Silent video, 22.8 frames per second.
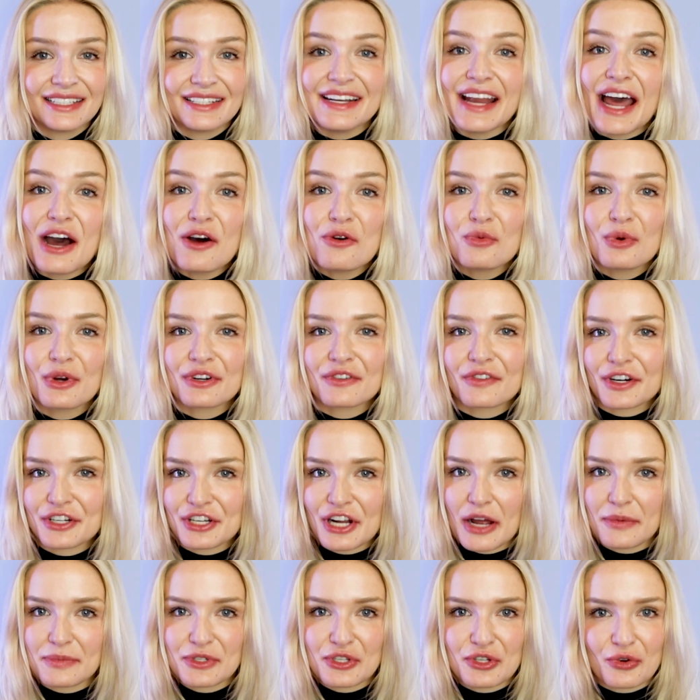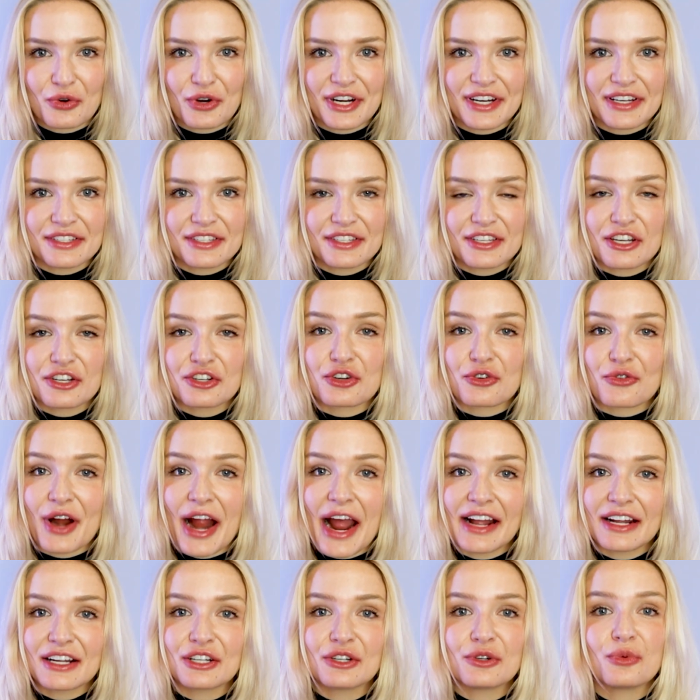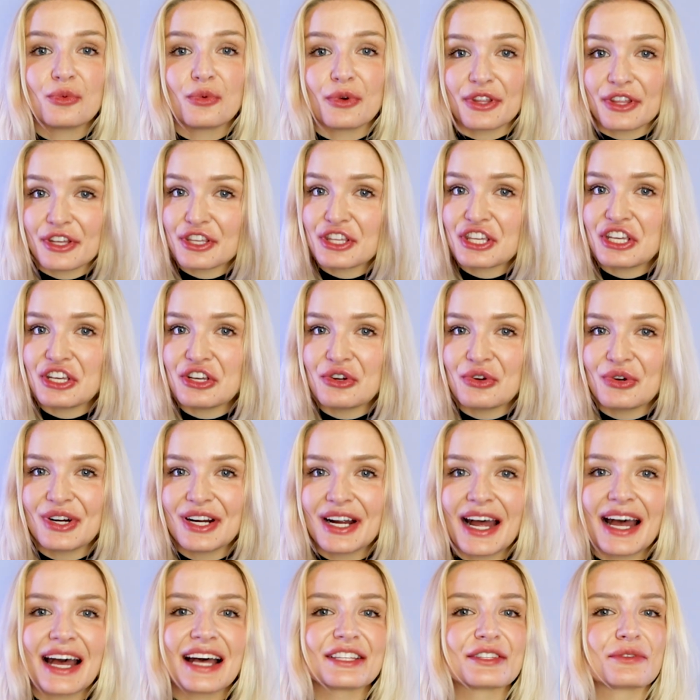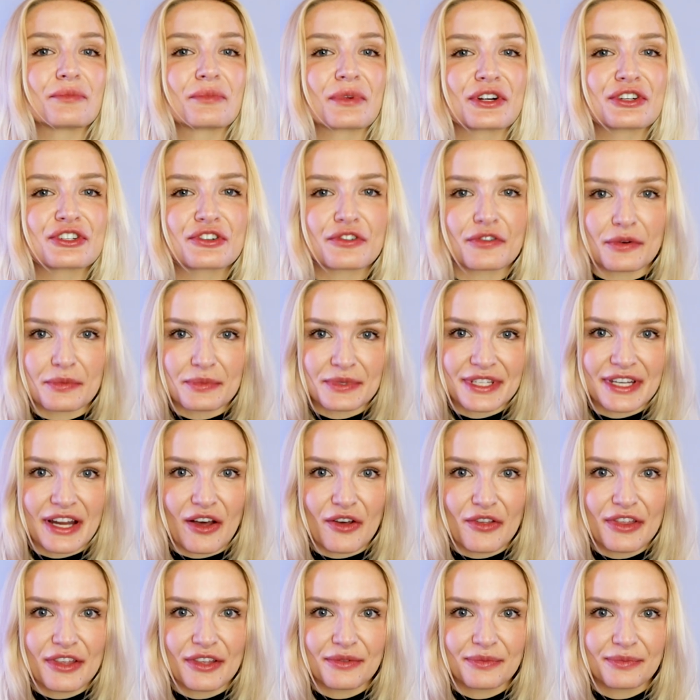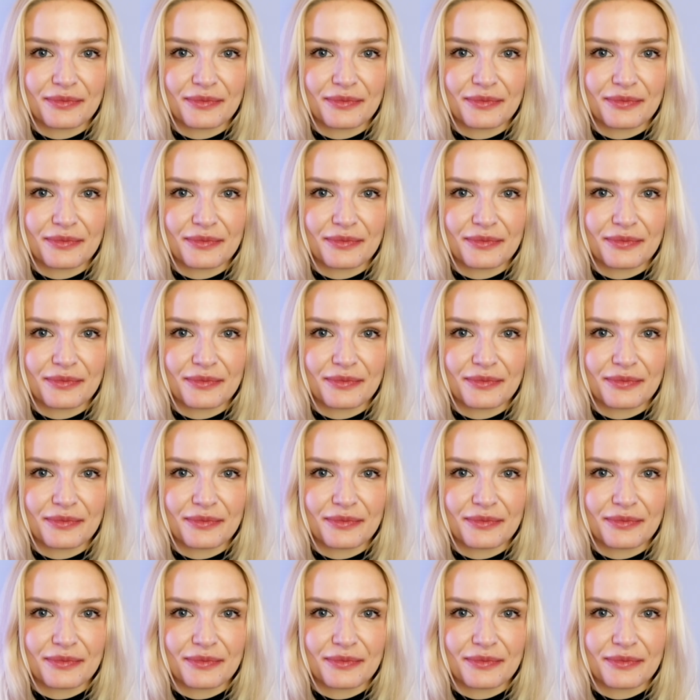Now, one of our top stories, Diraq, with a Q, has emerged from stealth.